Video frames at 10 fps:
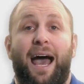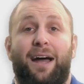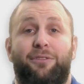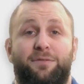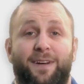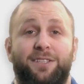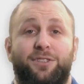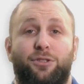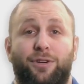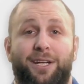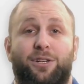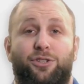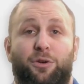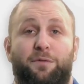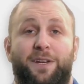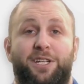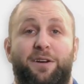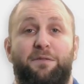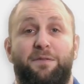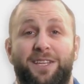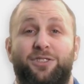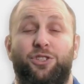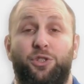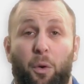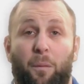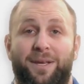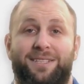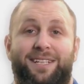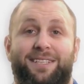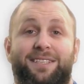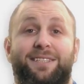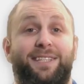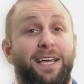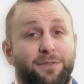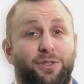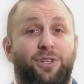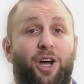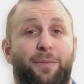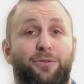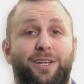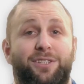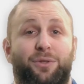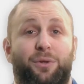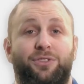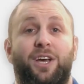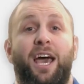our Advanced Credit Control feature fits your business, saves you time and resource,